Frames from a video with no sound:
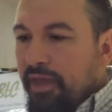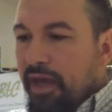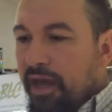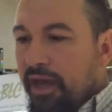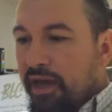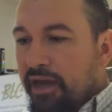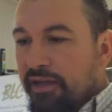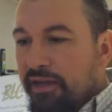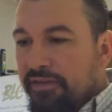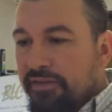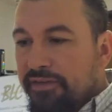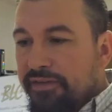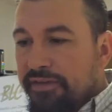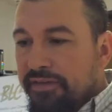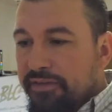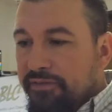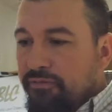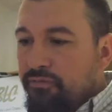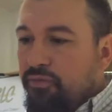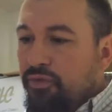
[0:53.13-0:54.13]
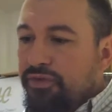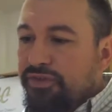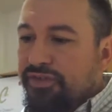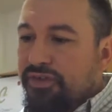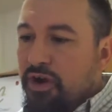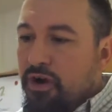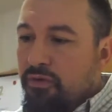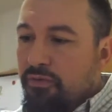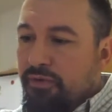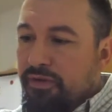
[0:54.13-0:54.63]
and we'll
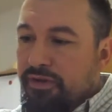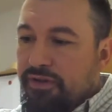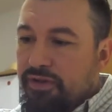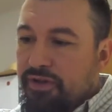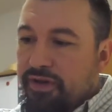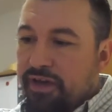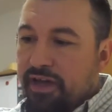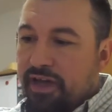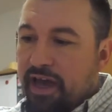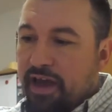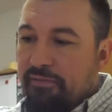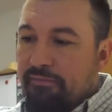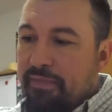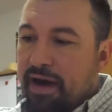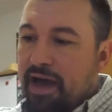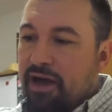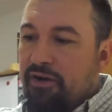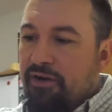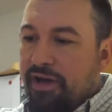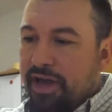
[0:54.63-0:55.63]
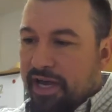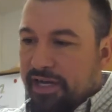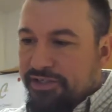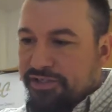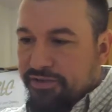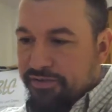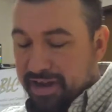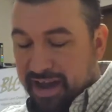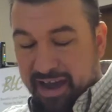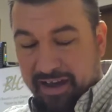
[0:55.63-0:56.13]
start with looking at
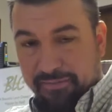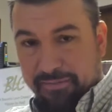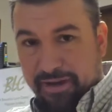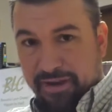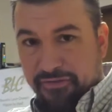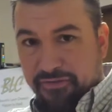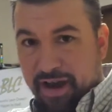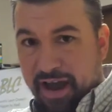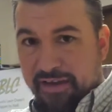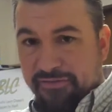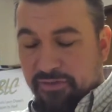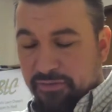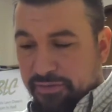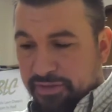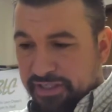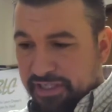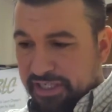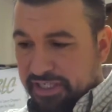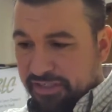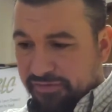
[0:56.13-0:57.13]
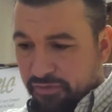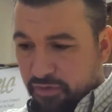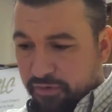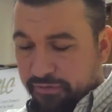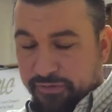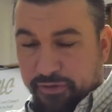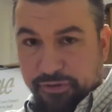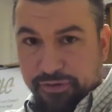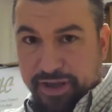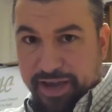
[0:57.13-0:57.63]
Milecatcher. Now I've been driving with these for
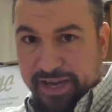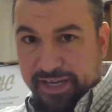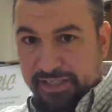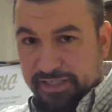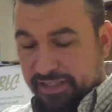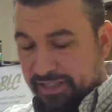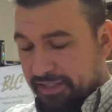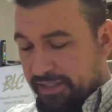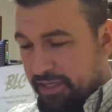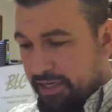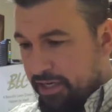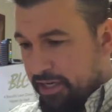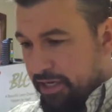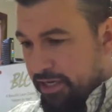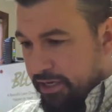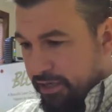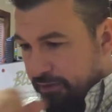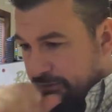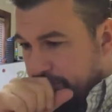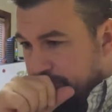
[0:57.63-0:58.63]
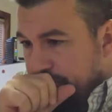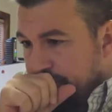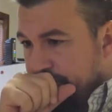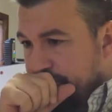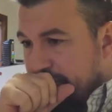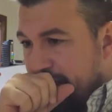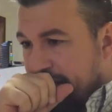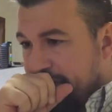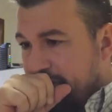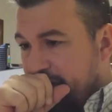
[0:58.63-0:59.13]
a few days
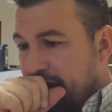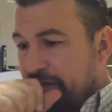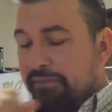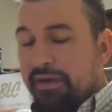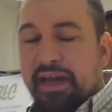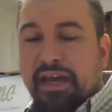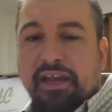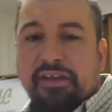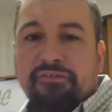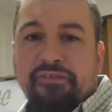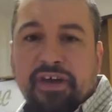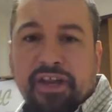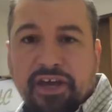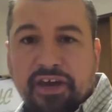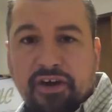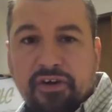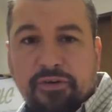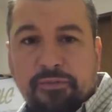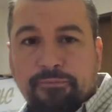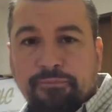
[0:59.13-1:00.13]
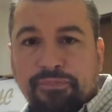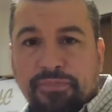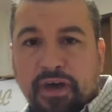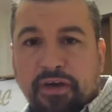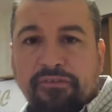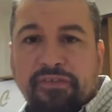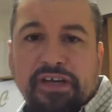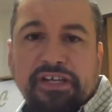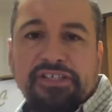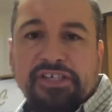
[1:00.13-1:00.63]
I tried making a video
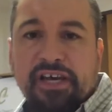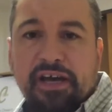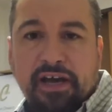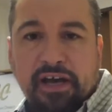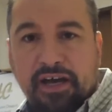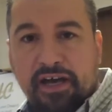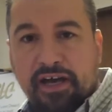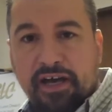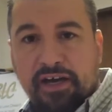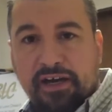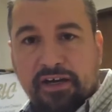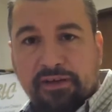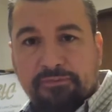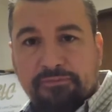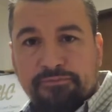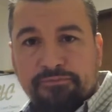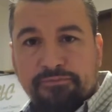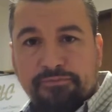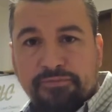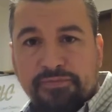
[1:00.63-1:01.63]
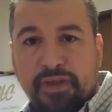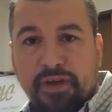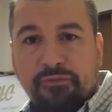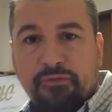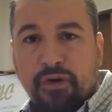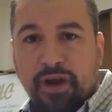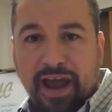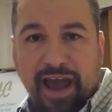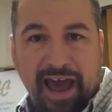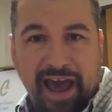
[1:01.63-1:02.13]
of each uh,
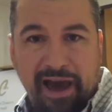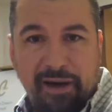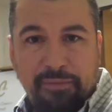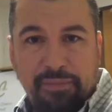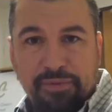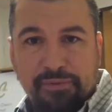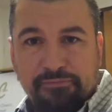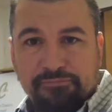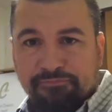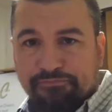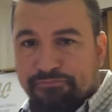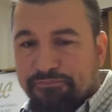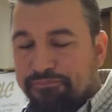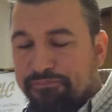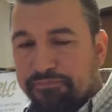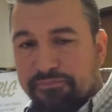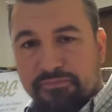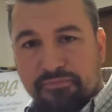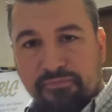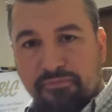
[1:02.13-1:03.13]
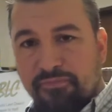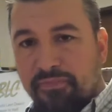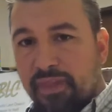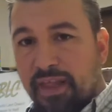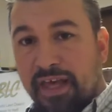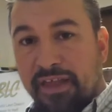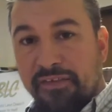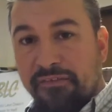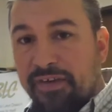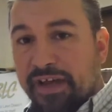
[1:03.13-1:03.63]
different app,
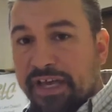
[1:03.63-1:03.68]
and the